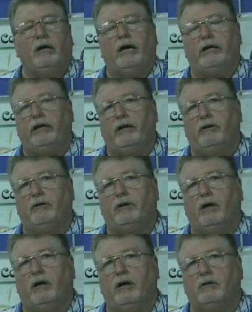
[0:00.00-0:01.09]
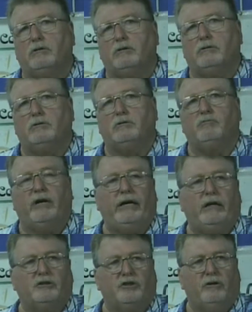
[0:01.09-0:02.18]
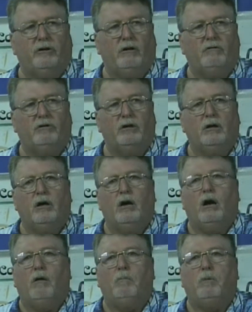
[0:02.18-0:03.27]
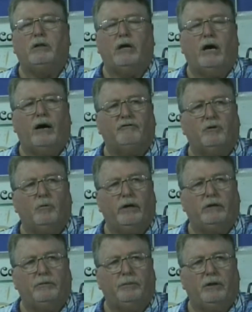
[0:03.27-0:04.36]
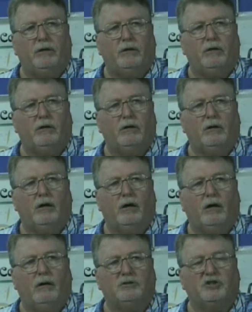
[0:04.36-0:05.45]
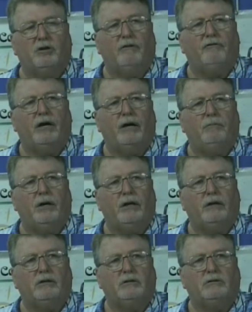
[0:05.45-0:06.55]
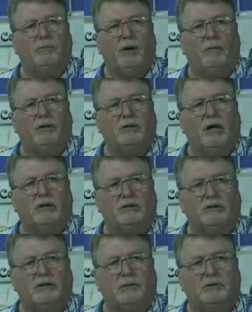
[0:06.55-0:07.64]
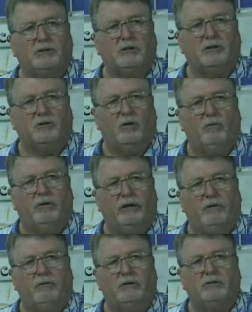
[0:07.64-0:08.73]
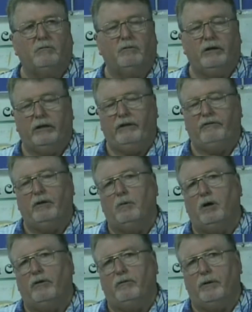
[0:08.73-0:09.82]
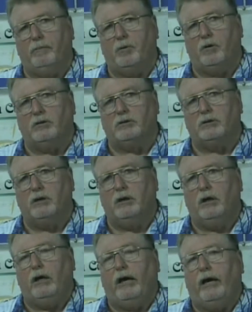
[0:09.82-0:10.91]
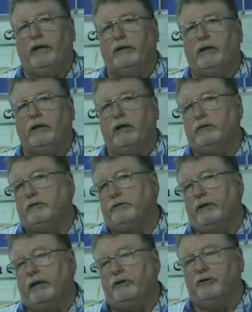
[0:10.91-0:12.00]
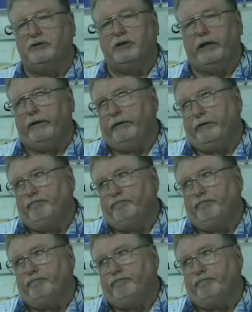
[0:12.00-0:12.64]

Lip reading: and get it ready to turn over. But they have to wait to be certified by Department of Toxic Substance Control when they give them all the reports. And then that could take